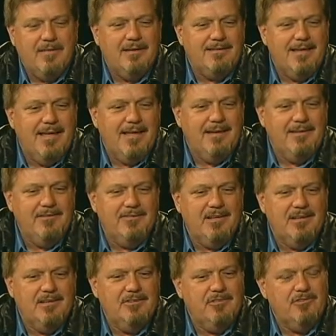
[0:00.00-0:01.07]
that day and he
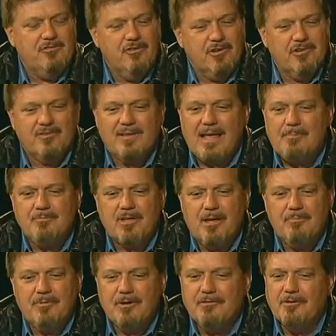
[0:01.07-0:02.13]
said he just took his
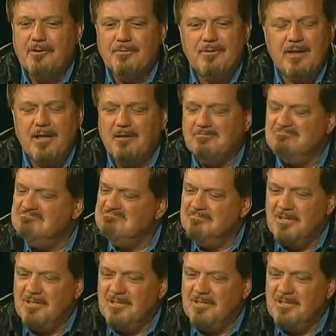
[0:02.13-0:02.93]
laptop there in the hotel,